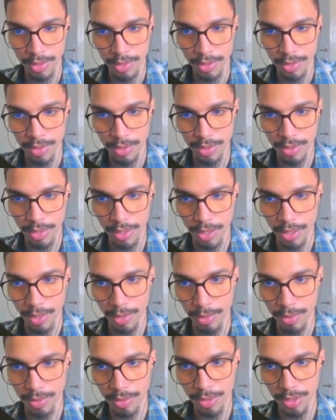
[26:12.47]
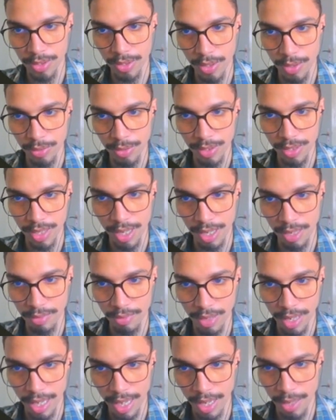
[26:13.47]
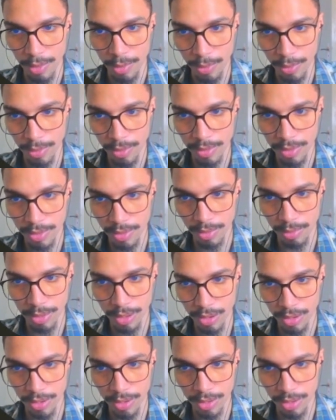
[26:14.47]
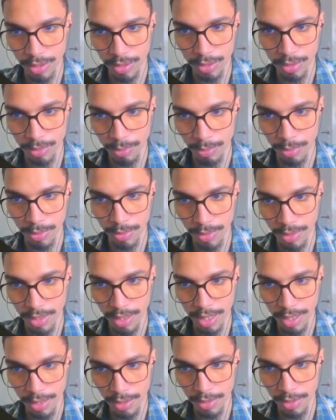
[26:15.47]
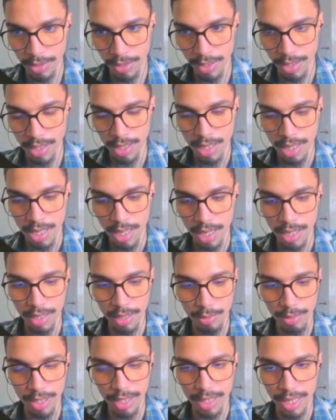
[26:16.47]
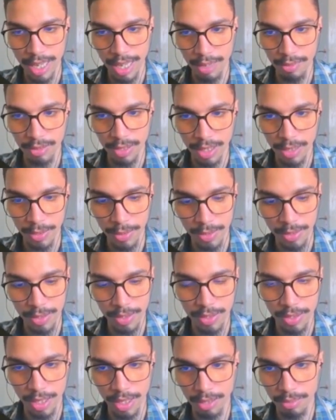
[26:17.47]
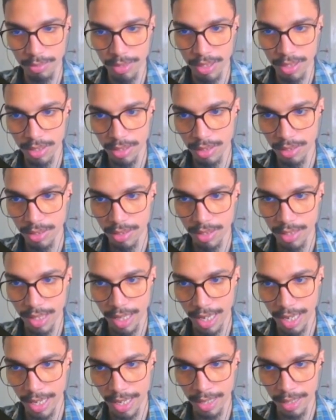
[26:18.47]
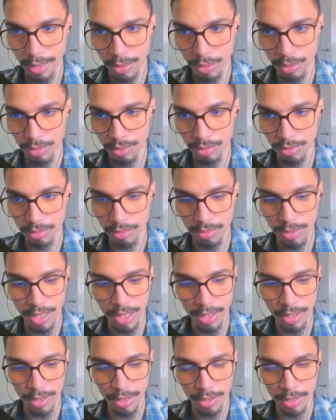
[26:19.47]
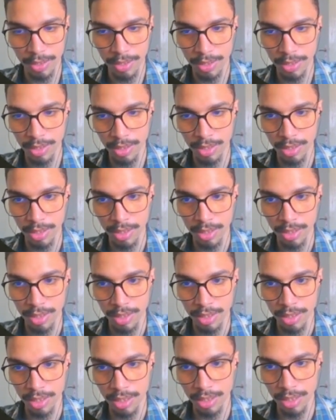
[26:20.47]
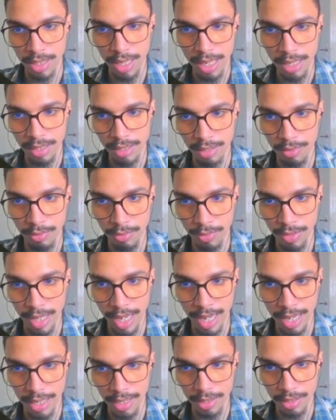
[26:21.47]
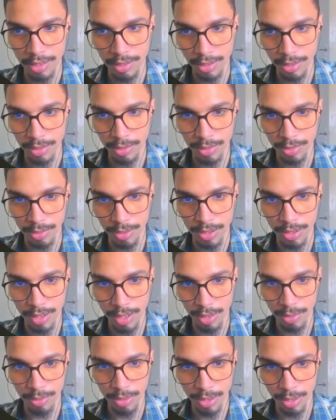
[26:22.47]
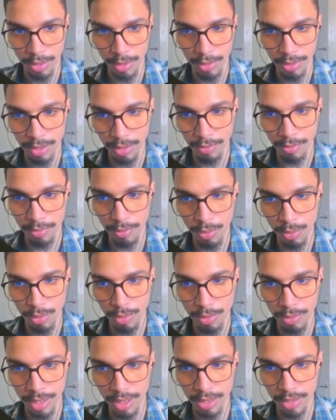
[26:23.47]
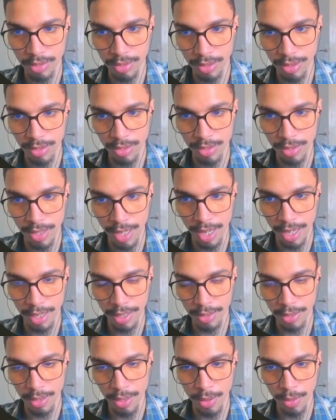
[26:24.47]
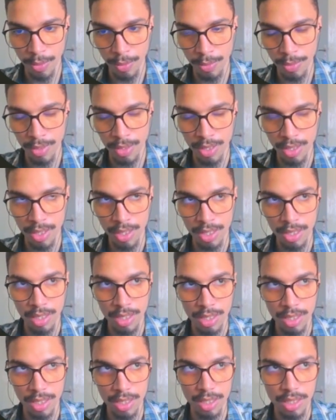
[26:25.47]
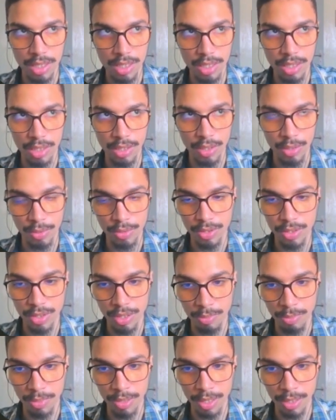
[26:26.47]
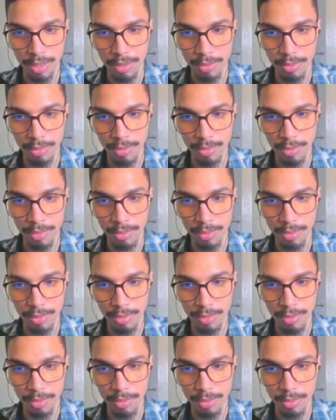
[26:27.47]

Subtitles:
So there is no save at all, so we just need to put this, and then we can have an else statement that will, in case if that is not the result we are looking for, we can just say no, snippet